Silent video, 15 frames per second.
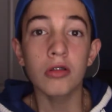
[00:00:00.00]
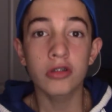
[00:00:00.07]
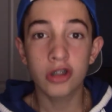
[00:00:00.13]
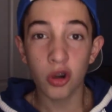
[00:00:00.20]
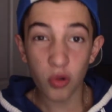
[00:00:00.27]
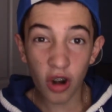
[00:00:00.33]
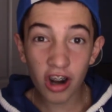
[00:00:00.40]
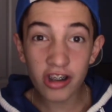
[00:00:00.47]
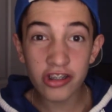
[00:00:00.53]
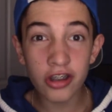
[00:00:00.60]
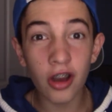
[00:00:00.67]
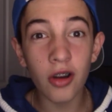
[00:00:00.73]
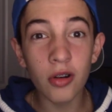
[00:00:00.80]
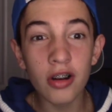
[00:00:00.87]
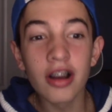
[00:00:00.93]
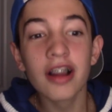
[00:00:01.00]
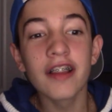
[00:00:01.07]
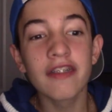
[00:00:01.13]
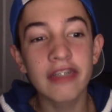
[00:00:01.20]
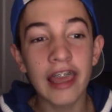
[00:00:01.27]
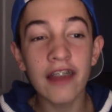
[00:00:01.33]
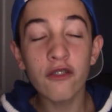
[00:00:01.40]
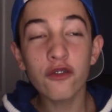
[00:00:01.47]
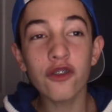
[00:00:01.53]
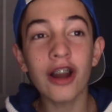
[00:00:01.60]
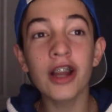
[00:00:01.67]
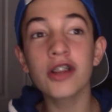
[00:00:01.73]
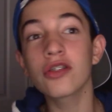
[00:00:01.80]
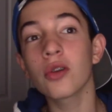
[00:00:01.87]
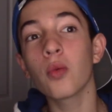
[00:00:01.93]
Toronto then
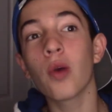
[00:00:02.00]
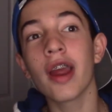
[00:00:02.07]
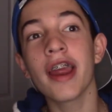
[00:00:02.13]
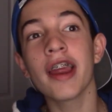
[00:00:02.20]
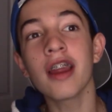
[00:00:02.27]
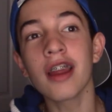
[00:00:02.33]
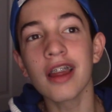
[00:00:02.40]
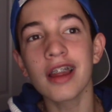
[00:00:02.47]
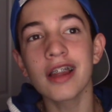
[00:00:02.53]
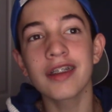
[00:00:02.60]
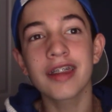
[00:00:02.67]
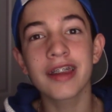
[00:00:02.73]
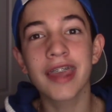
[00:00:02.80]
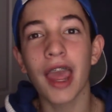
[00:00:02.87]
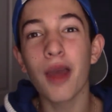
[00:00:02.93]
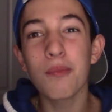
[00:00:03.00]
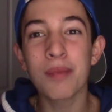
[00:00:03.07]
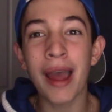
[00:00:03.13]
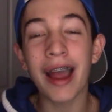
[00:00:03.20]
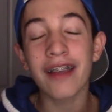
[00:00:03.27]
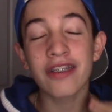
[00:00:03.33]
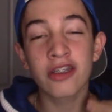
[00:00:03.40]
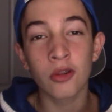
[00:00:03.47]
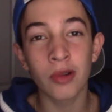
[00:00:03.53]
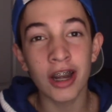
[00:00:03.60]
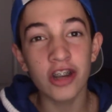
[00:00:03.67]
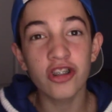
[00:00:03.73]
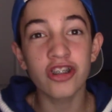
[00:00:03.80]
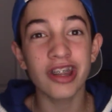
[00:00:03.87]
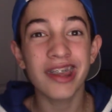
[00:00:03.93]
finds a way to get past the
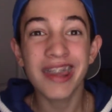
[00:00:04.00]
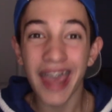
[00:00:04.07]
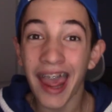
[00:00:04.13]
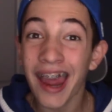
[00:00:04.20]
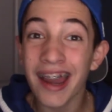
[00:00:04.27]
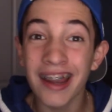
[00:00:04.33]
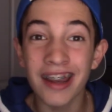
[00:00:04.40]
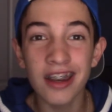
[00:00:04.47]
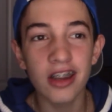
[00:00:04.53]
Rangers again.